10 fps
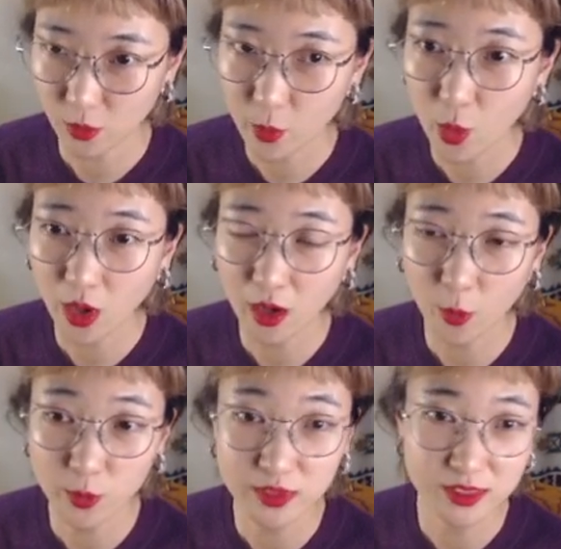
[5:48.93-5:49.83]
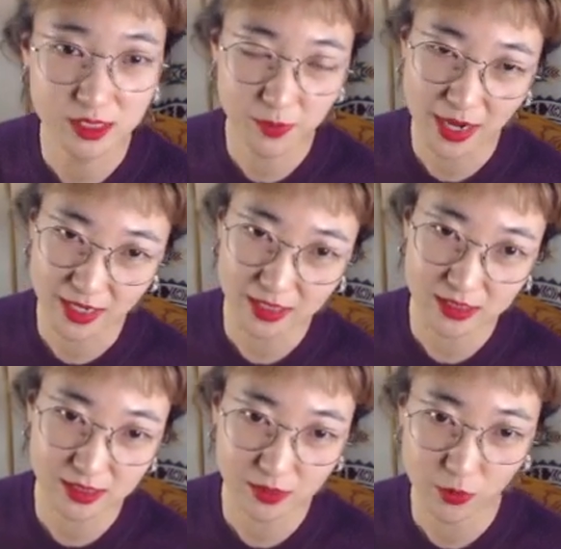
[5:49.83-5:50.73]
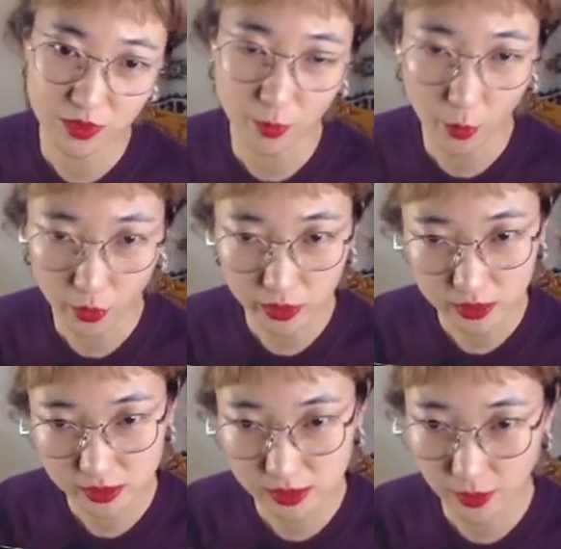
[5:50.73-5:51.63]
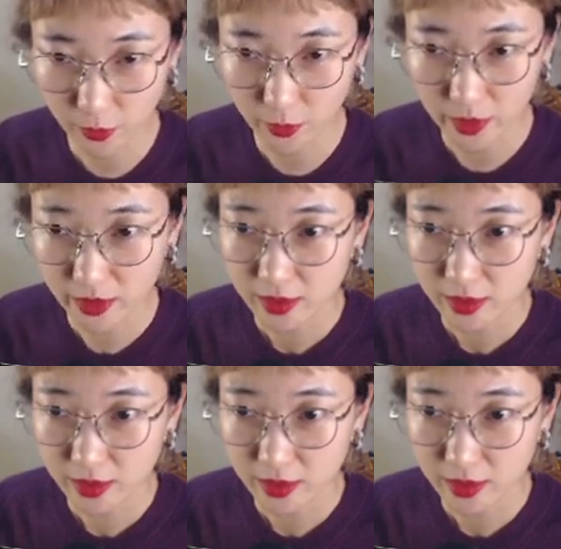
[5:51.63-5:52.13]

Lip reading: more open space on the board, so